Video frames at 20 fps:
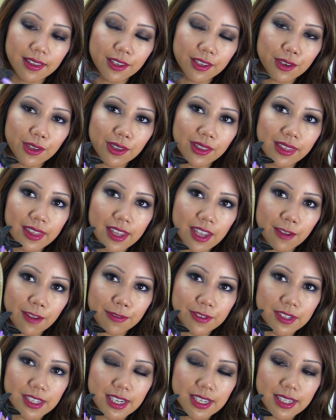little leaf
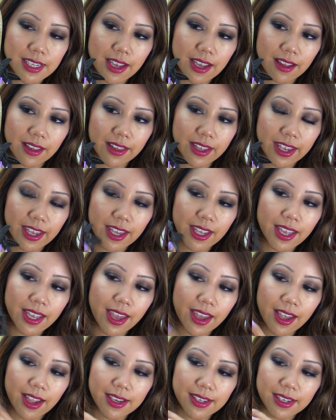detailing
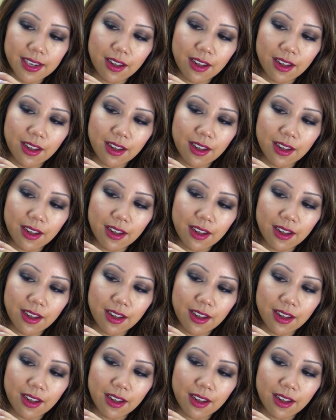and it